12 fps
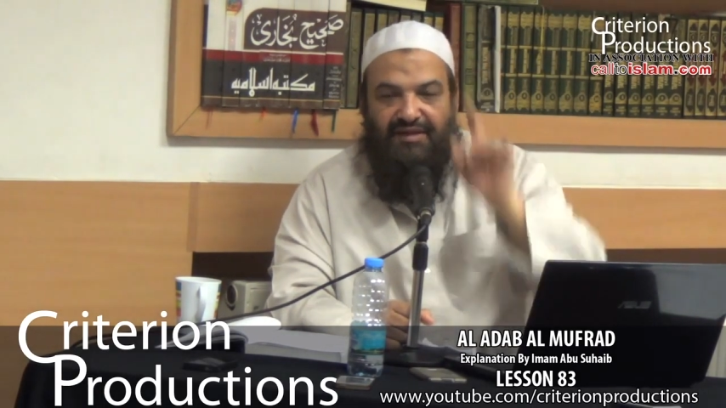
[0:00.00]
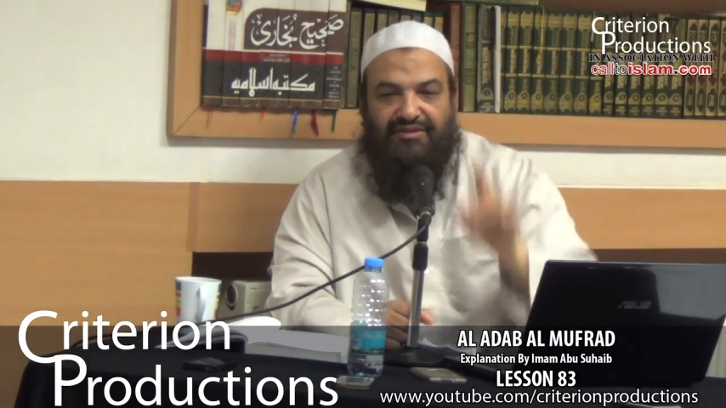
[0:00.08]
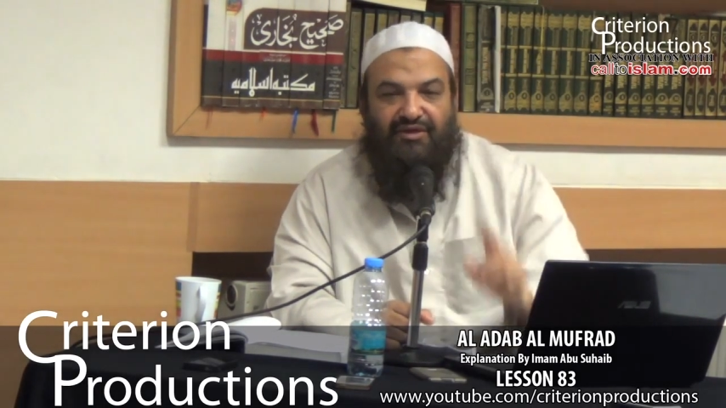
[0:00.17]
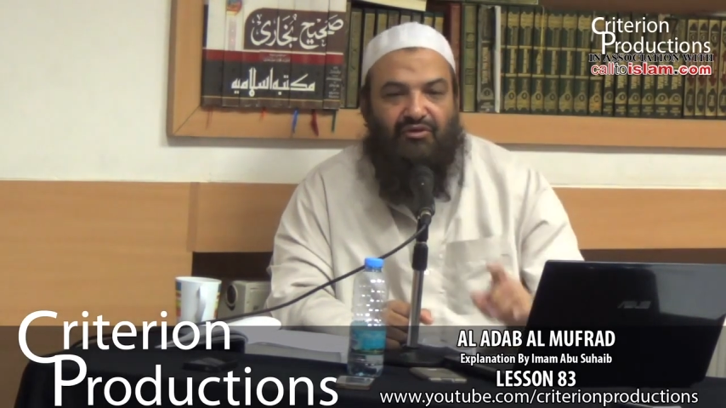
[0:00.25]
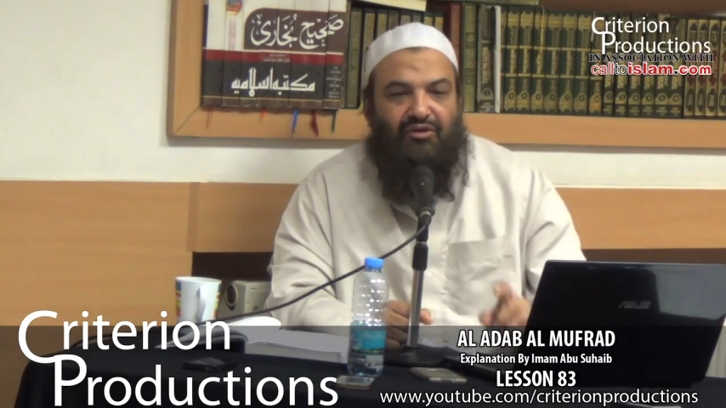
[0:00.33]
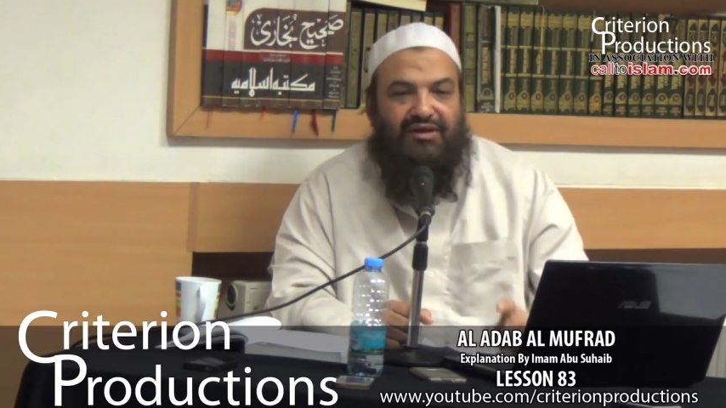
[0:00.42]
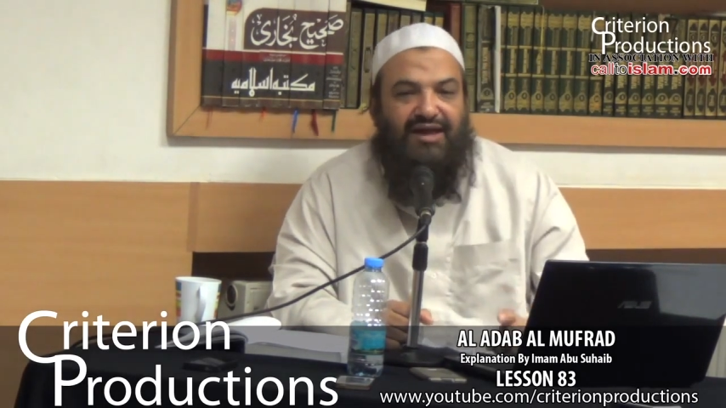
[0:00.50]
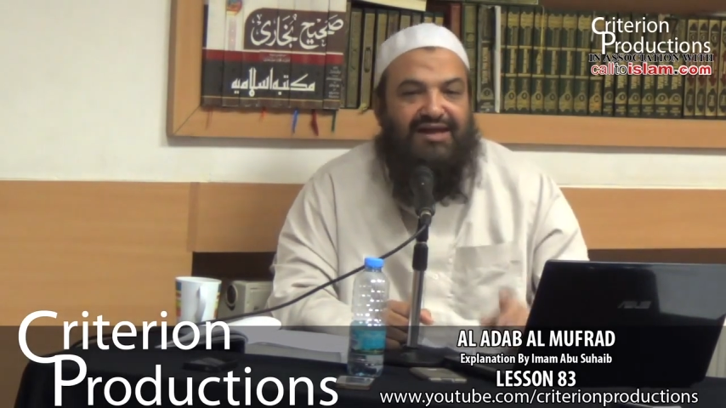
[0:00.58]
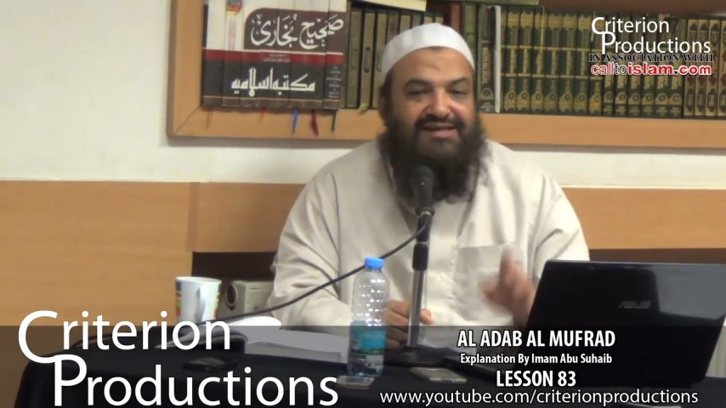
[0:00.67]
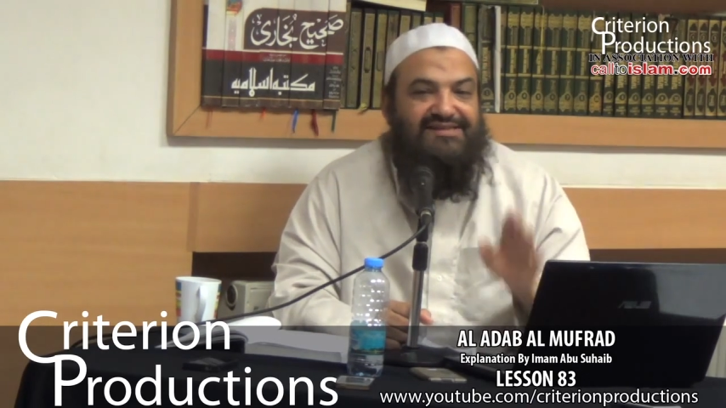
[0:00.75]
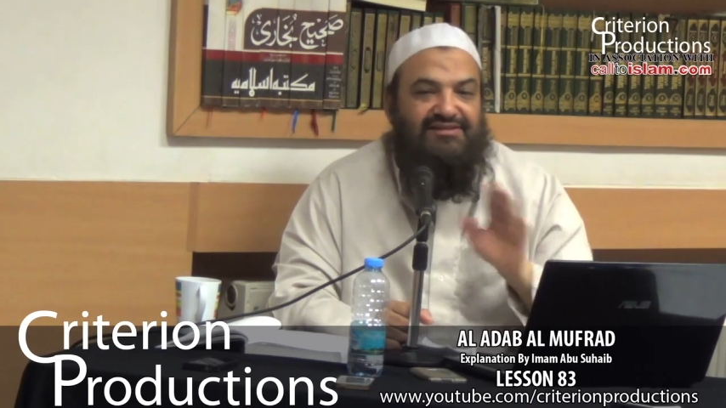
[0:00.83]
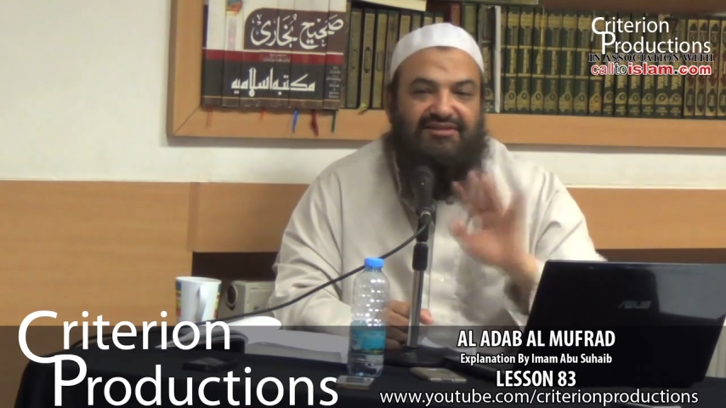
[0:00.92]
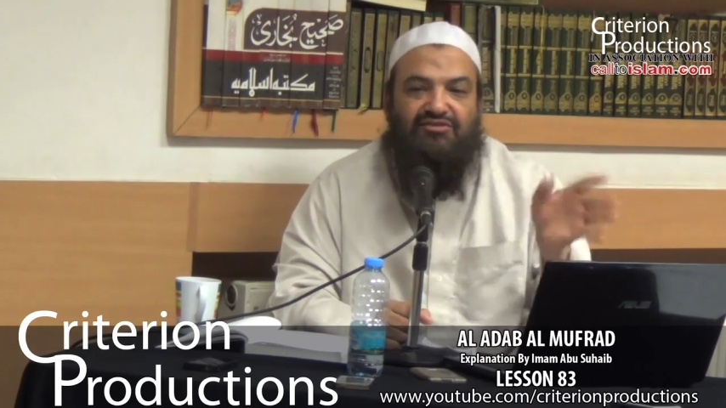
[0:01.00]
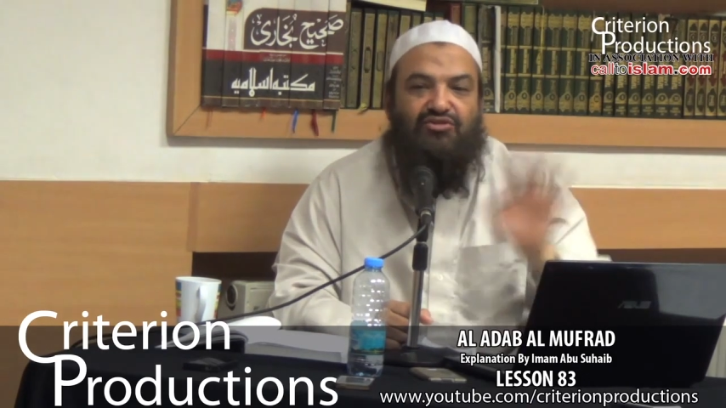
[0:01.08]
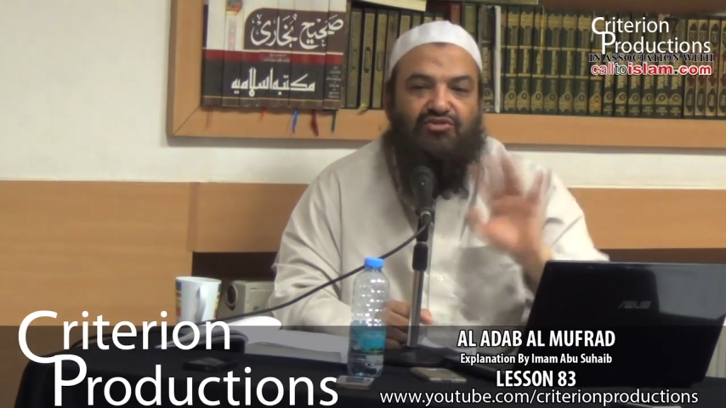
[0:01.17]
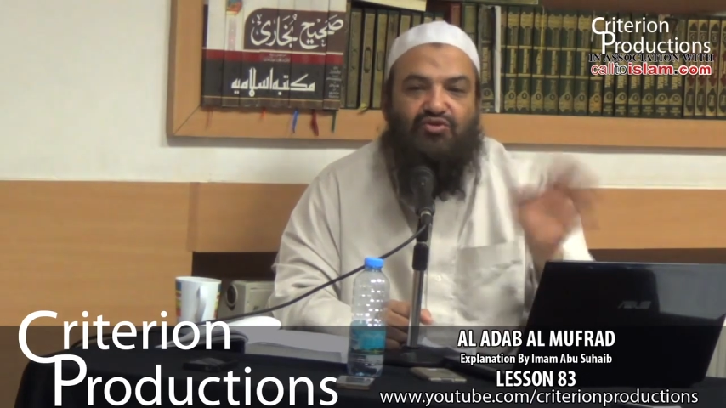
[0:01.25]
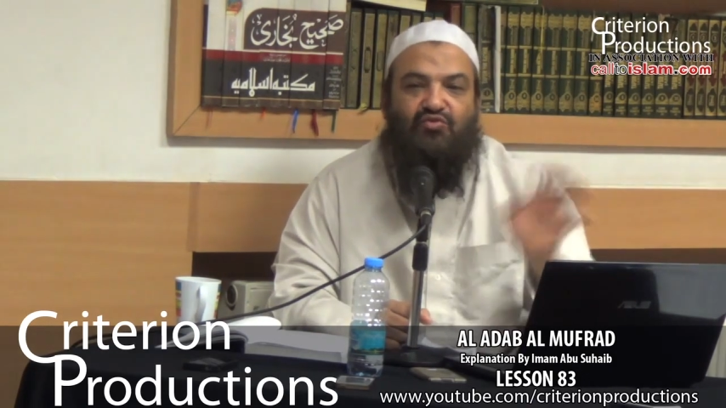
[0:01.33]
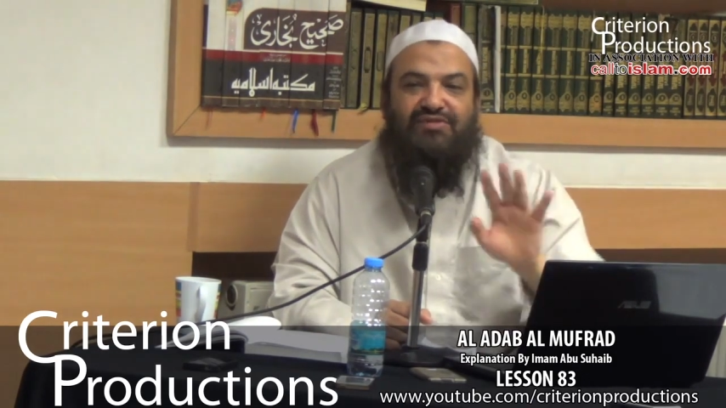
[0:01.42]
The ruqya is nothing
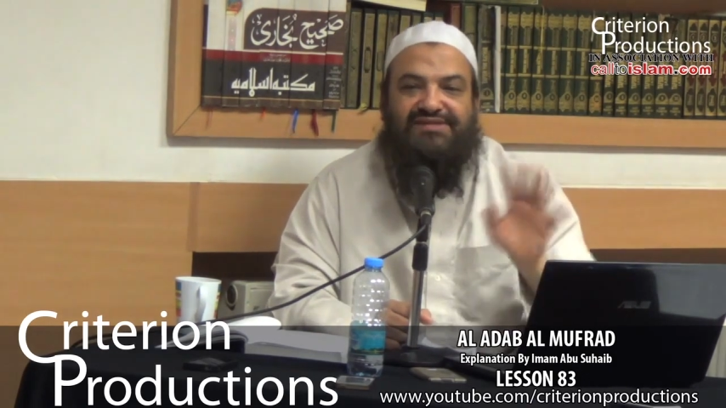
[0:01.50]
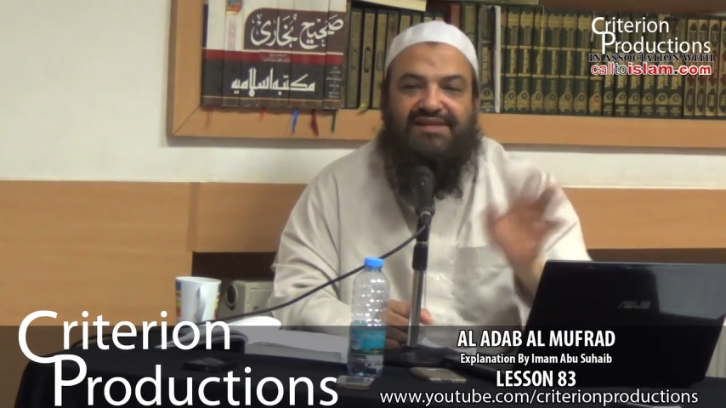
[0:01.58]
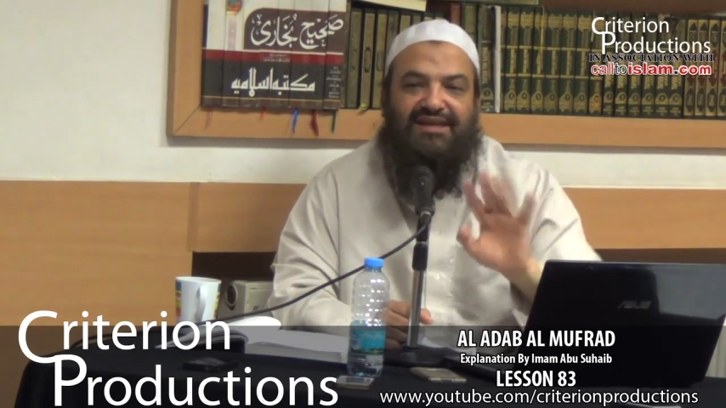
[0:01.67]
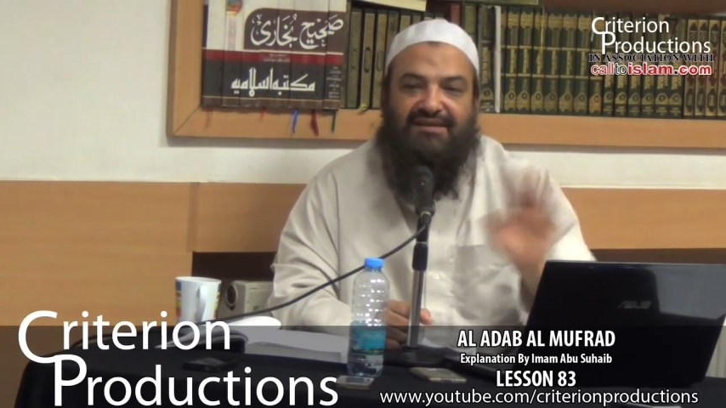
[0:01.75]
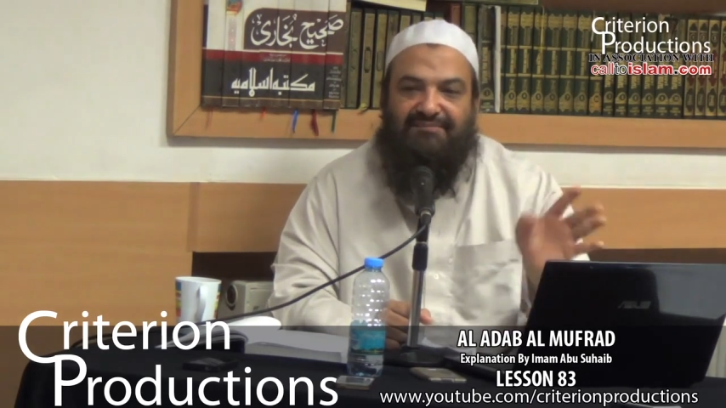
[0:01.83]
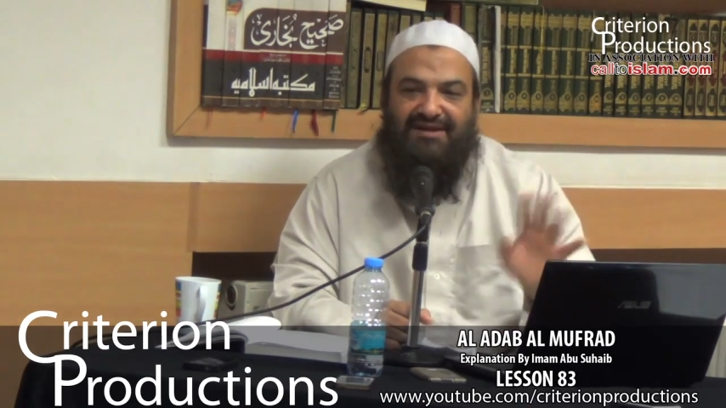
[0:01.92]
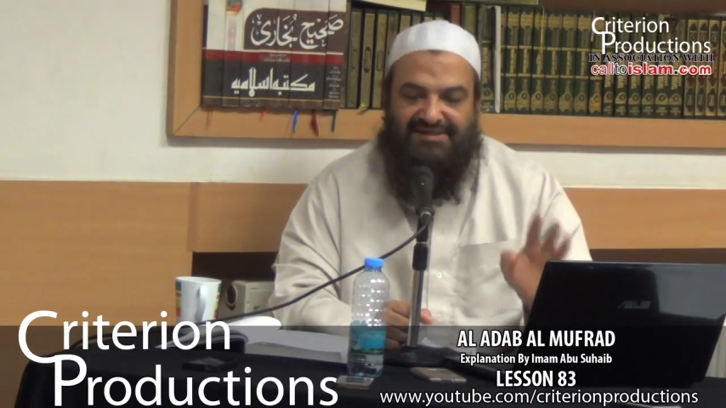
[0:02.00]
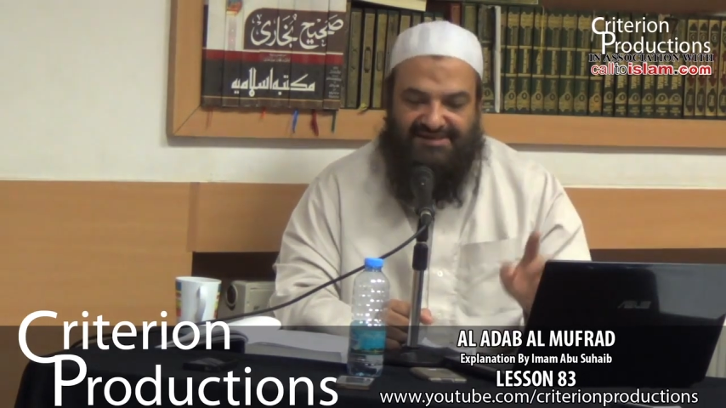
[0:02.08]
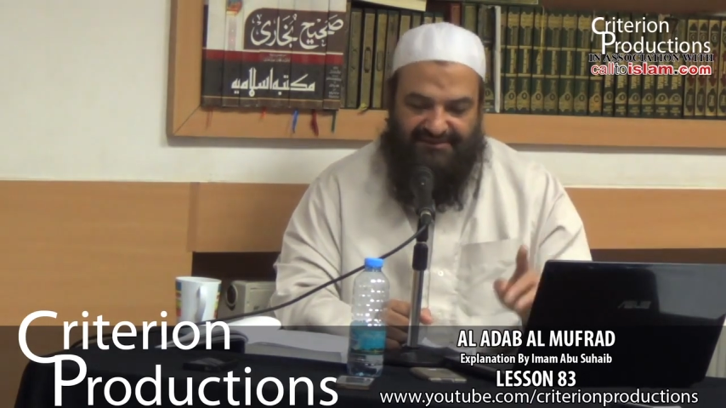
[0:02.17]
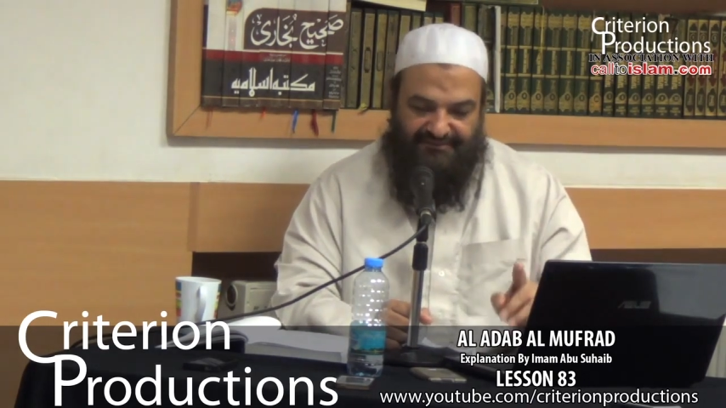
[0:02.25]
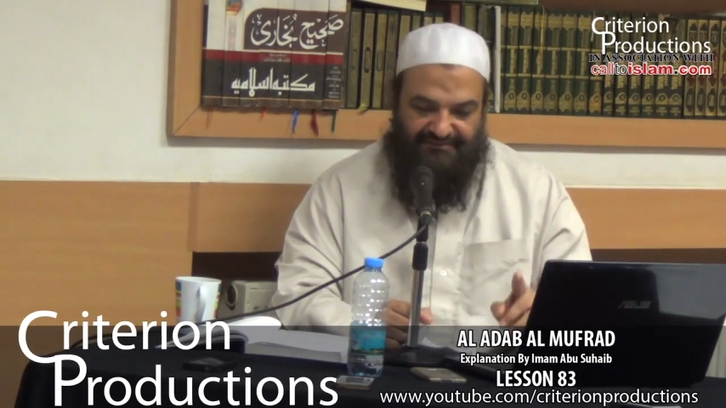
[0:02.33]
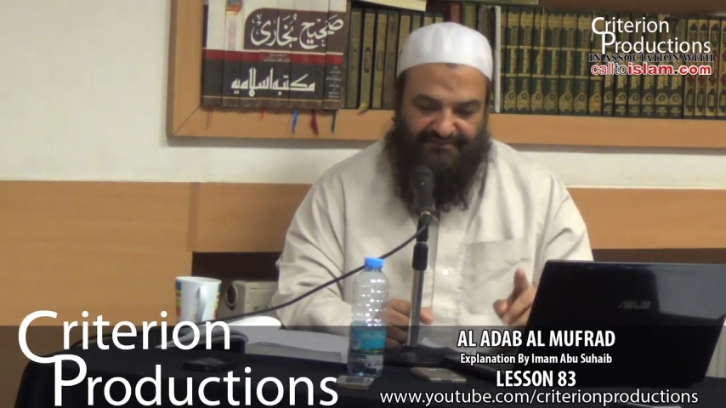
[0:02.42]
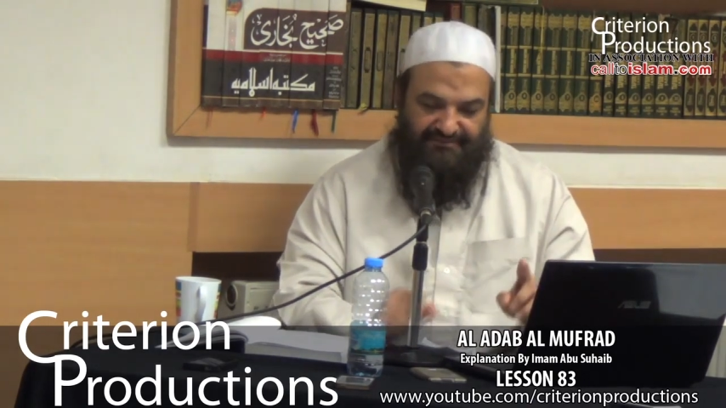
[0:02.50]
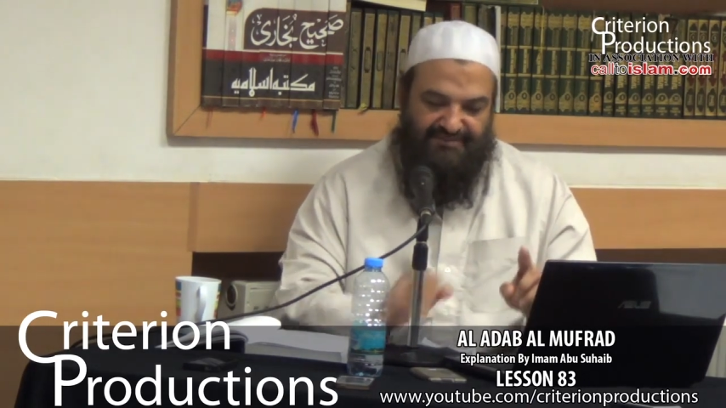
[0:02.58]
to do with seeking medicine.